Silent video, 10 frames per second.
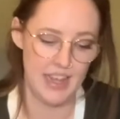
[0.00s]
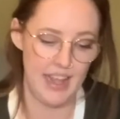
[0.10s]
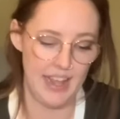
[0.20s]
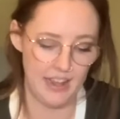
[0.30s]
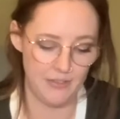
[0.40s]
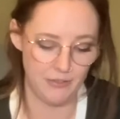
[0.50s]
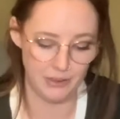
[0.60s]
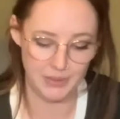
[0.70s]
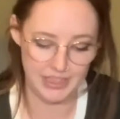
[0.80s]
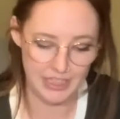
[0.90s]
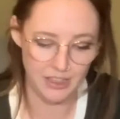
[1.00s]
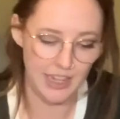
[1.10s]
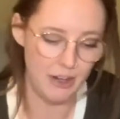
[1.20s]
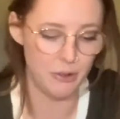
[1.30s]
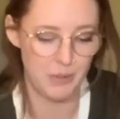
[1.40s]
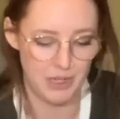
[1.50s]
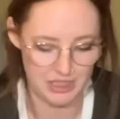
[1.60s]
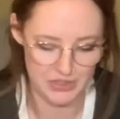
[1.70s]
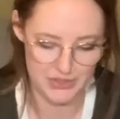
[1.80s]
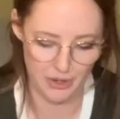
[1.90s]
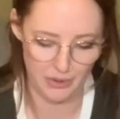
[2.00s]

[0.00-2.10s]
And from here, I would probably just go